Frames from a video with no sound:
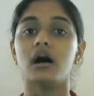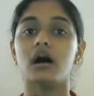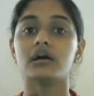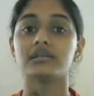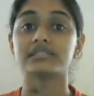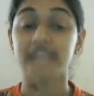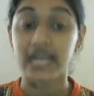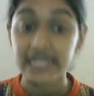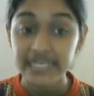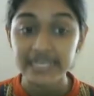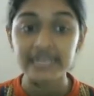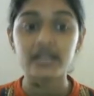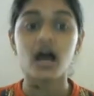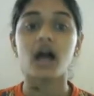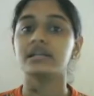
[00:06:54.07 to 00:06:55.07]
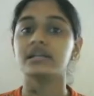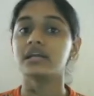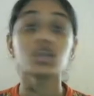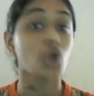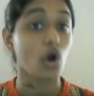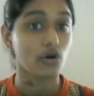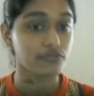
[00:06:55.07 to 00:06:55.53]
studied under
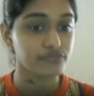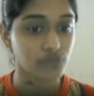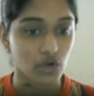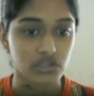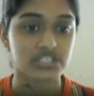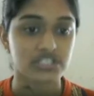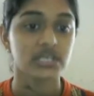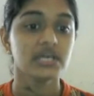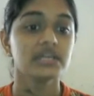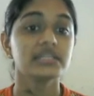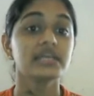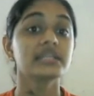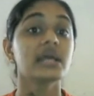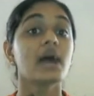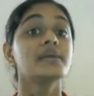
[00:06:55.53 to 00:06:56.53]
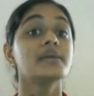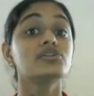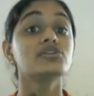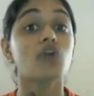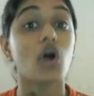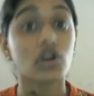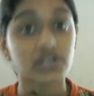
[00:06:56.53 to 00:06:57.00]
law of torts. Then coming to
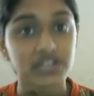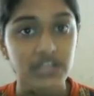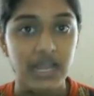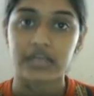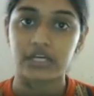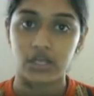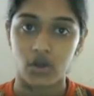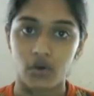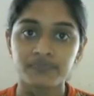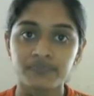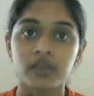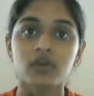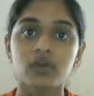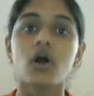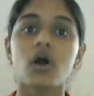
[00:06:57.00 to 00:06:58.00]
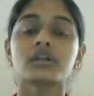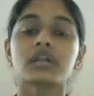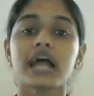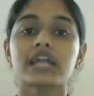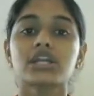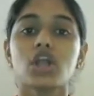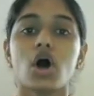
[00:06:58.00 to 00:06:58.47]
contract law.
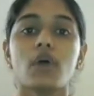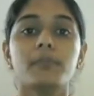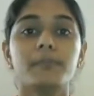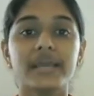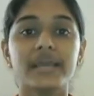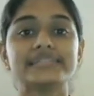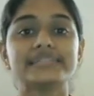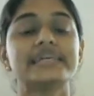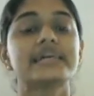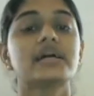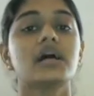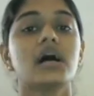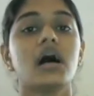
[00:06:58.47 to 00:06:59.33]
Contract law, basic